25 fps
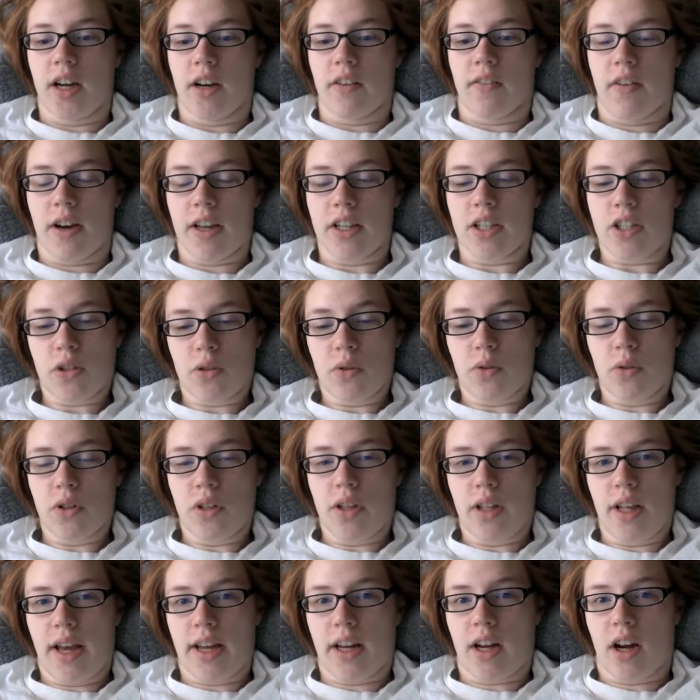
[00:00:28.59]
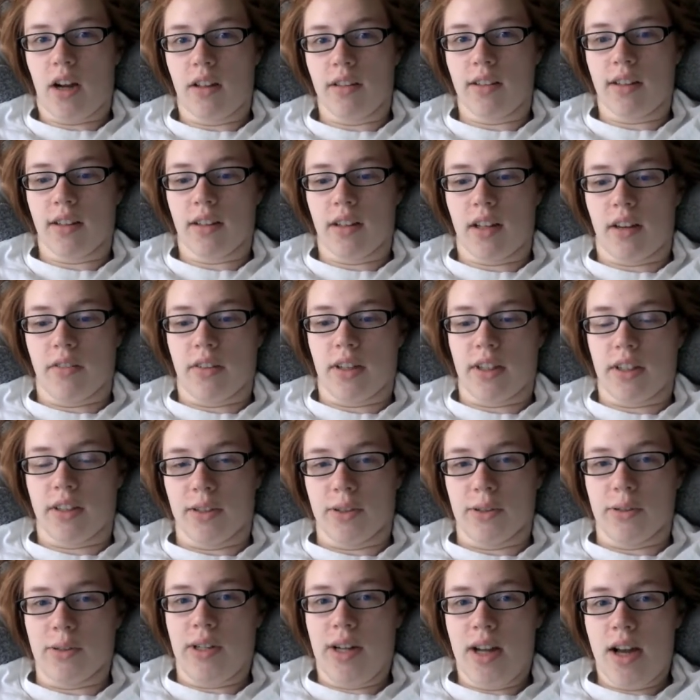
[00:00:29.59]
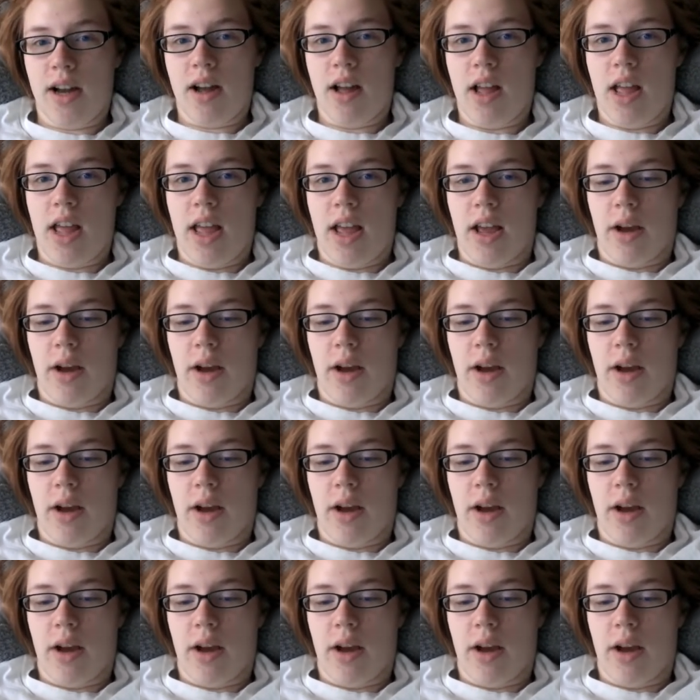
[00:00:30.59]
of high school, I called it Loving Luuna,